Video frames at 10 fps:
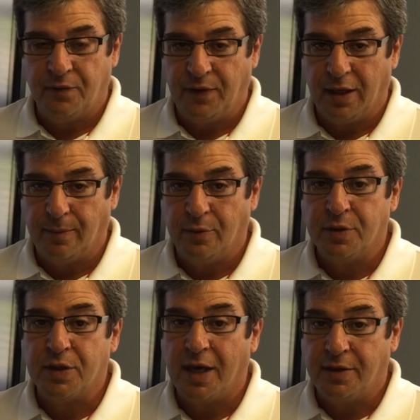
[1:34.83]
available
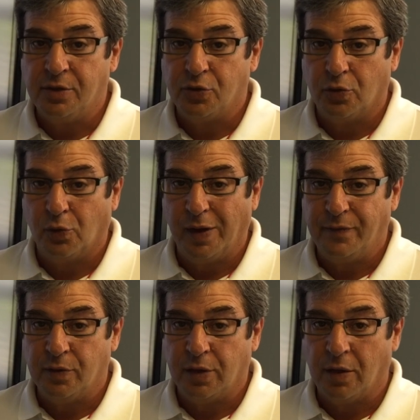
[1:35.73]
inside the Internal
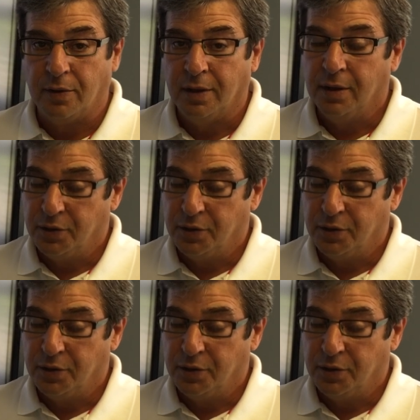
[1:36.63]
Revenue Code,